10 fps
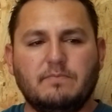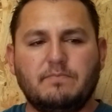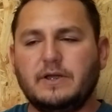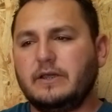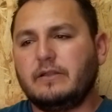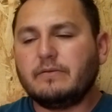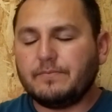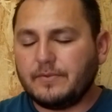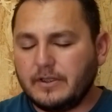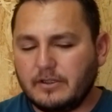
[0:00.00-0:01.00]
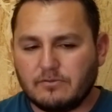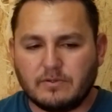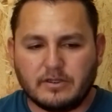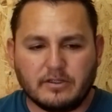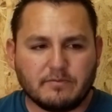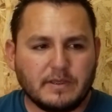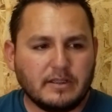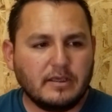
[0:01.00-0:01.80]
But it is what it is, man.